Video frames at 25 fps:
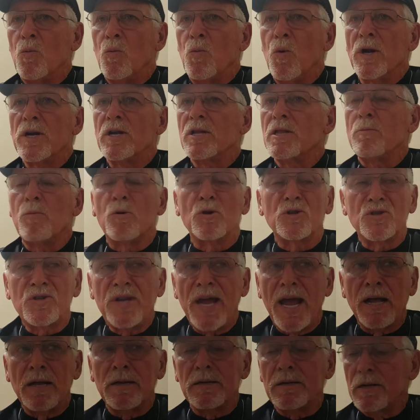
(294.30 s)
one of the most
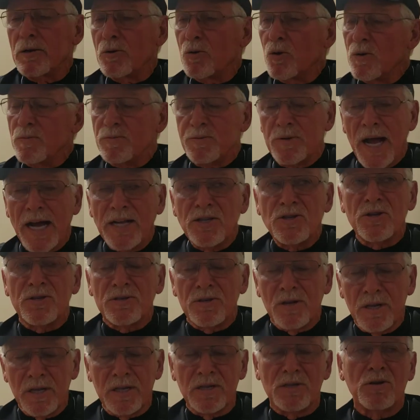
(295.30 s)
talented groups, not
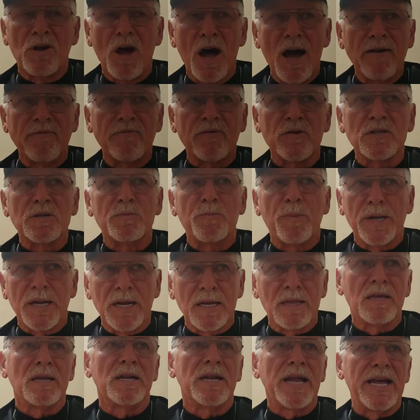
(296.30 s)
just in this conference, but
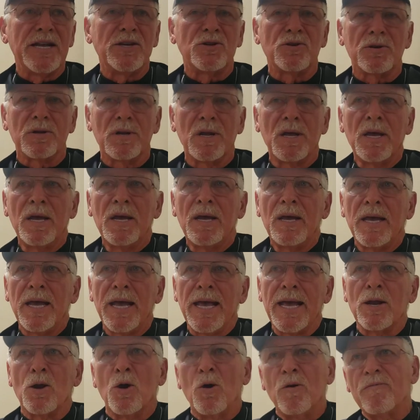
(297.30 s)
in the nation.
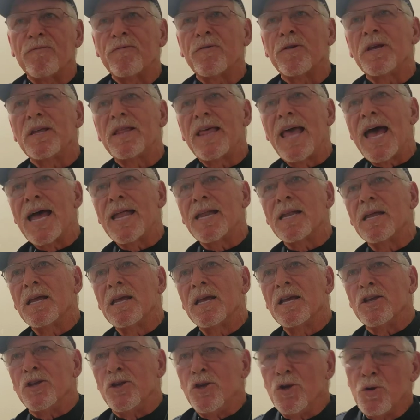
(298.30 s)
And hopefully that
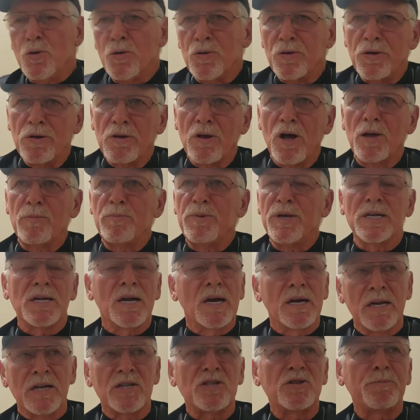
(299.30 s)
youth, albeit
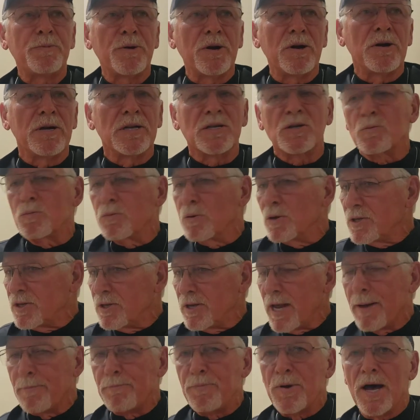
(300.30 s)
unexperienced, will
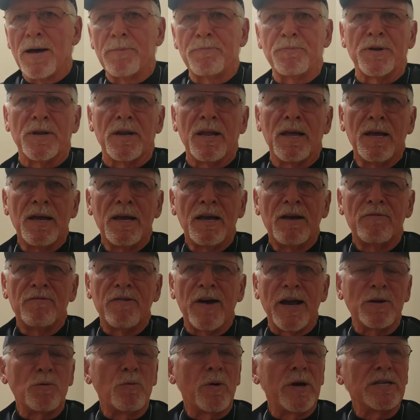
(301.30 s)
step up and
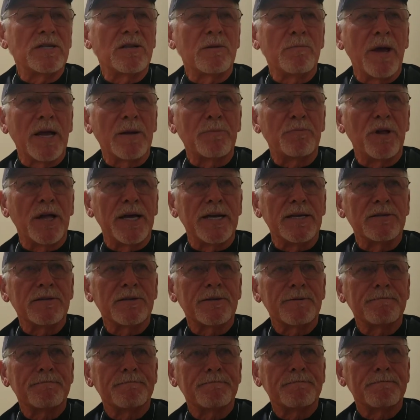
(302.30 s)
find ways to make plays.
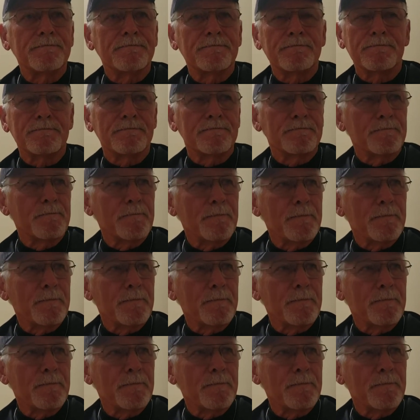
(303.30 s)
you For a coach who